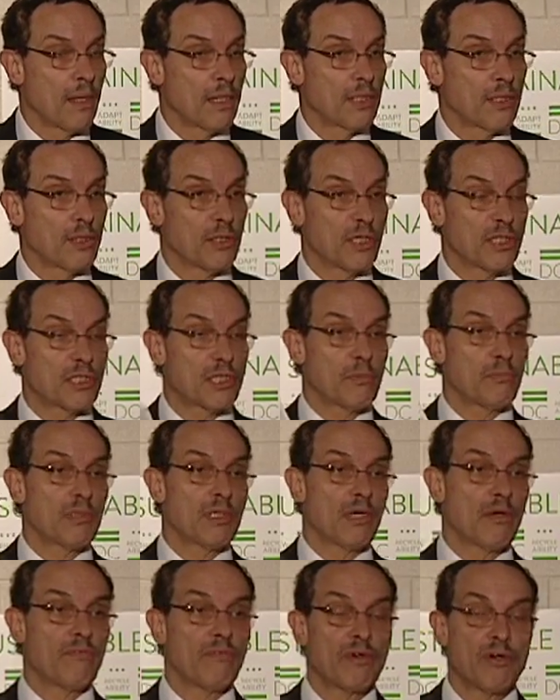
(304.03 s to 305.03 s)
You know, this can
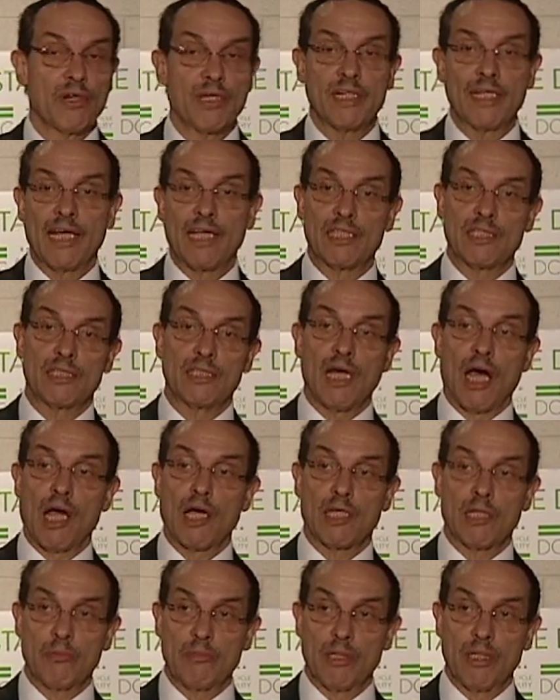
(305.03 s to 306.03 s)
be a very nice
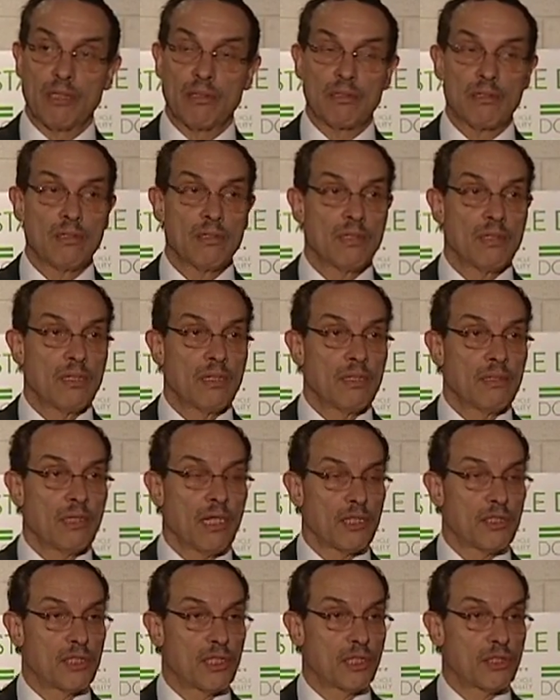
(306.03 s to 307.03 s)
document
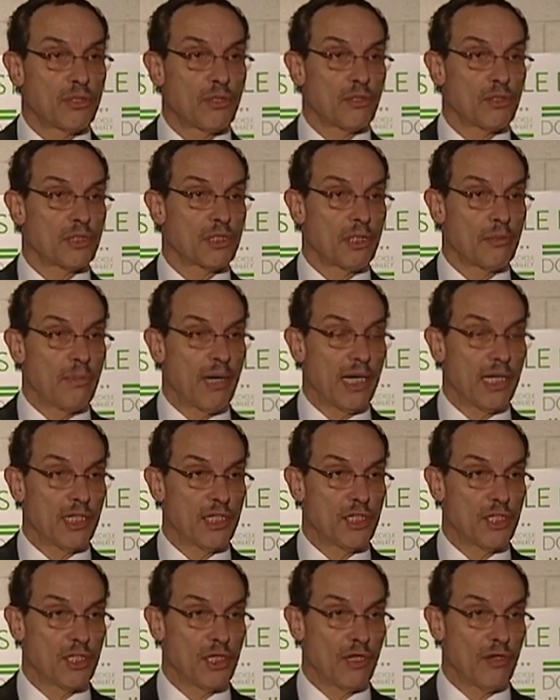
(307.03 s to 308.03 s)
that sits on somebody's
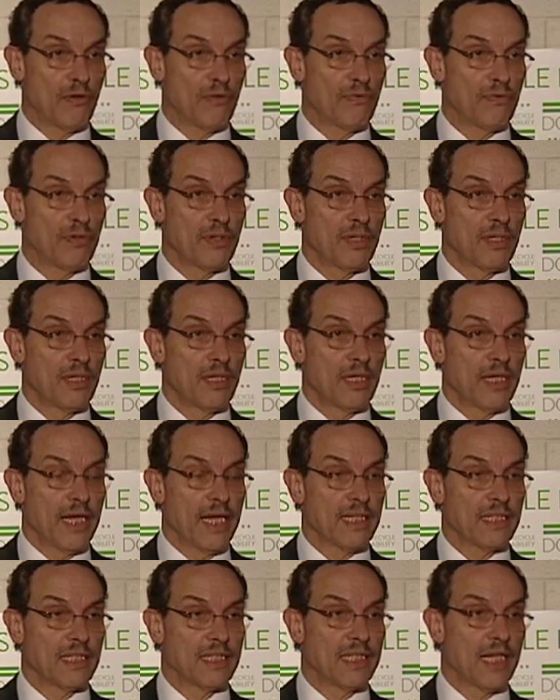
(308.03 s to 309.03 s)
shelf,
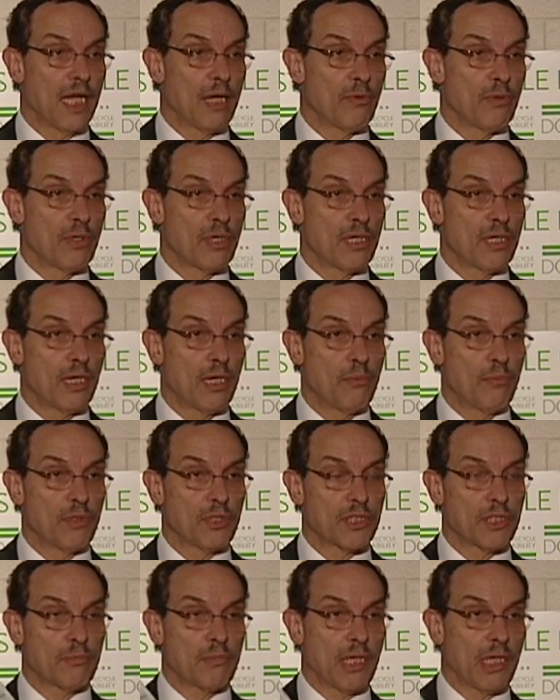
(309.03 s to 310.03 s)
and the day will come when
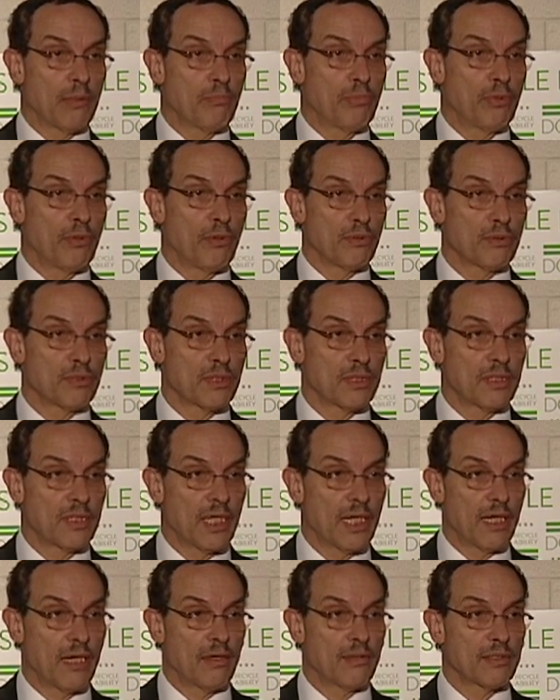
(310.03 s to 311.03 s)
somebody pulls it
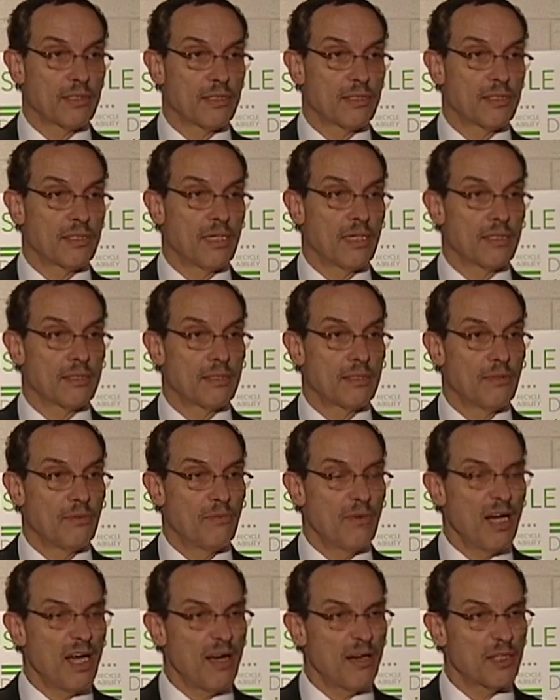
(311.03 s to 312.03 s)
down and says,
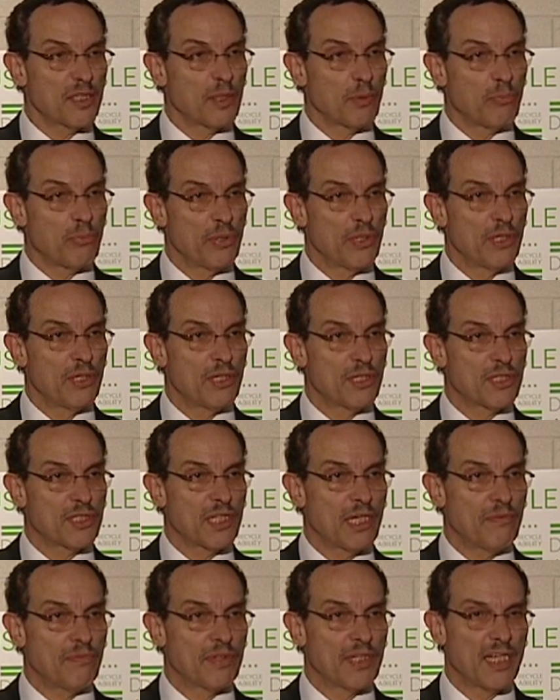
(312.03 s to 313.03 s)
wow, there's some pretty good
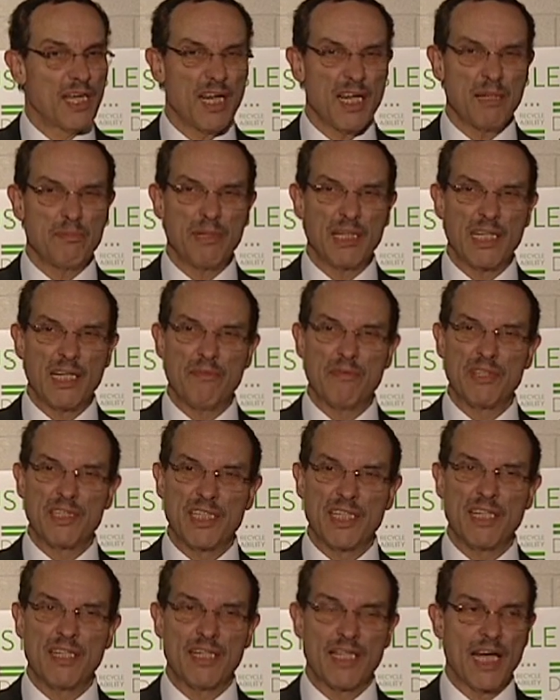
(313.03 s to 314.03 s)
stuff in there. How come they never
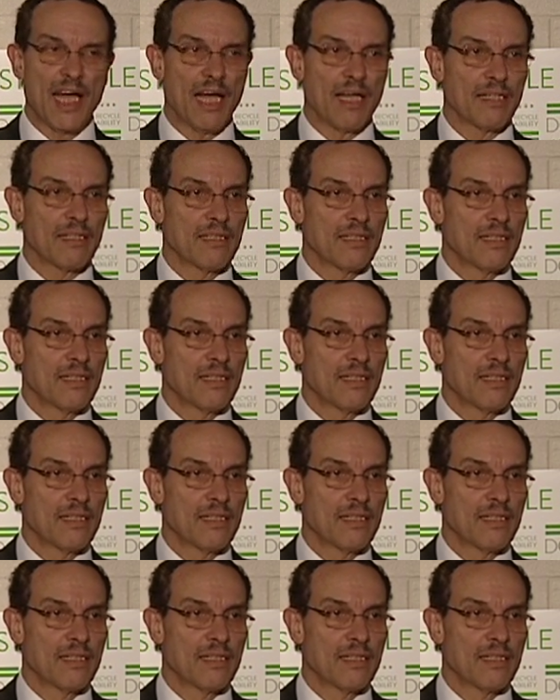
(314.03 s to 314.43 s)
did that?